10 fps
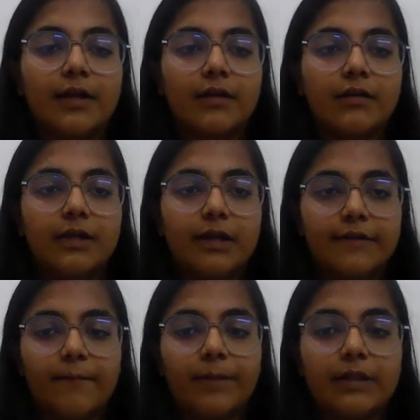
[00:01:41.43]

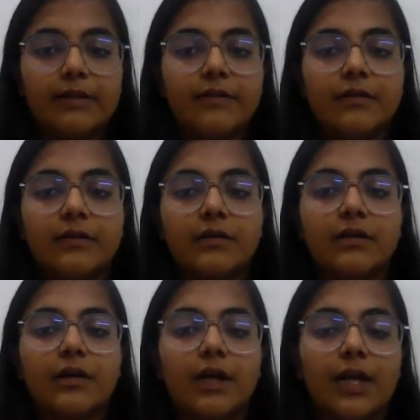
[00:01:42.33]
example is
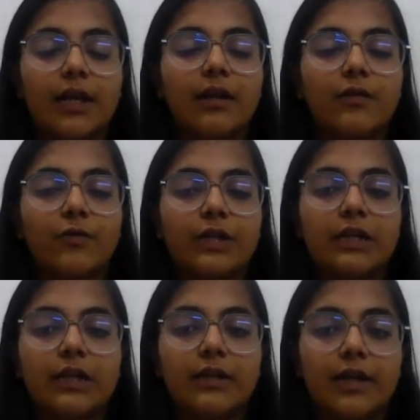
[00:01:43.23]
A
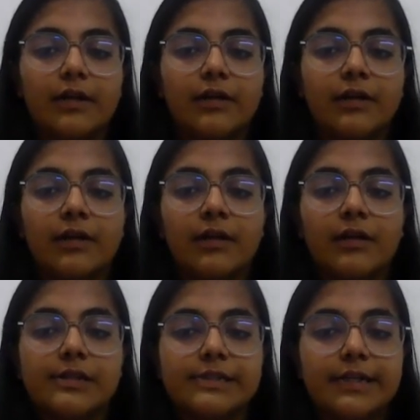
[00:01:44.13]
knowingly that
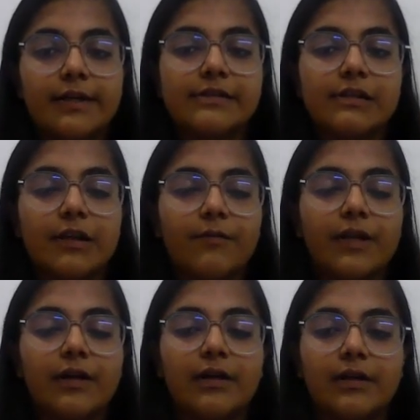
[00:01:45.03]
Z is laboring
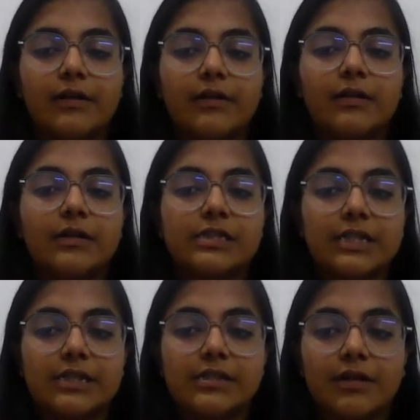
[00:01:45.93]
under
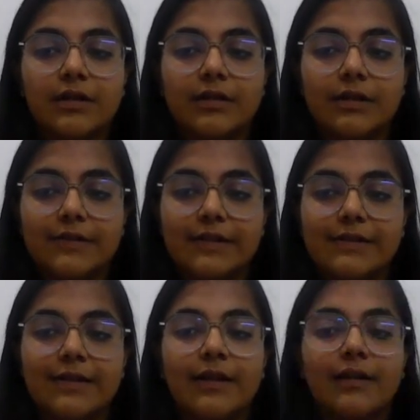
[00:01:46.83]
such a disease
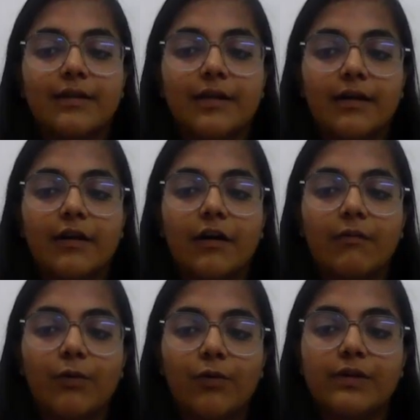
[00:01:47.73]
that a
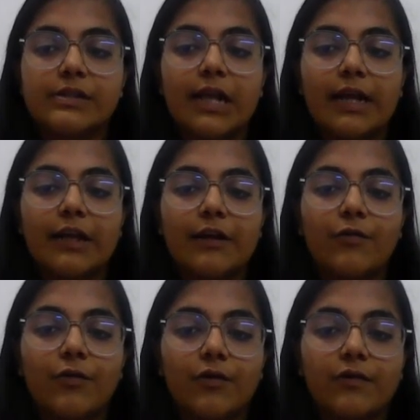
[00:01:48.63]
blow is likely to
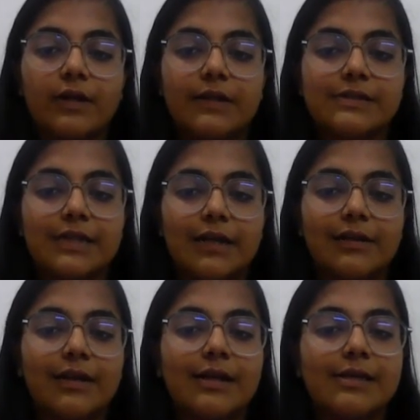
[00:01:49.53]
cause his death,
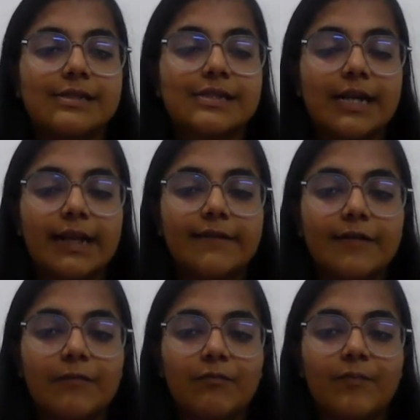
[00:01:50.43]
strikes
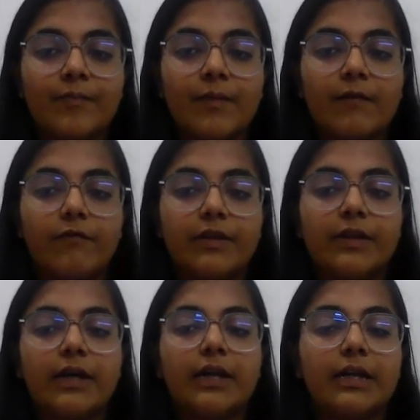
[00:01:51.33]
him with
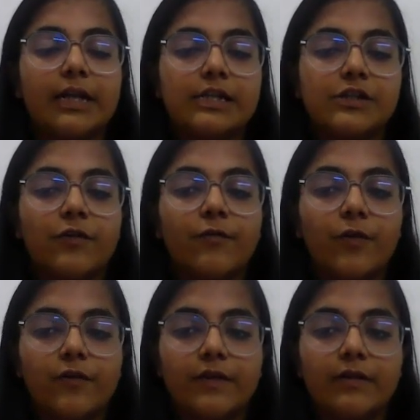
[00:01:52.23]
the intention of
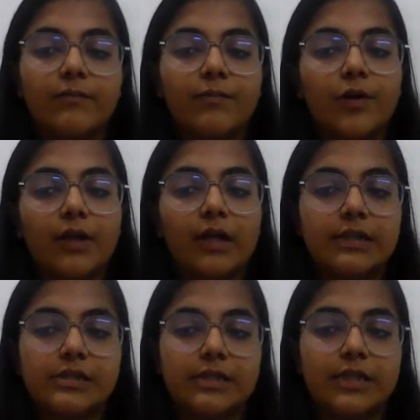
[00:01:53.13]
causing bodily injury.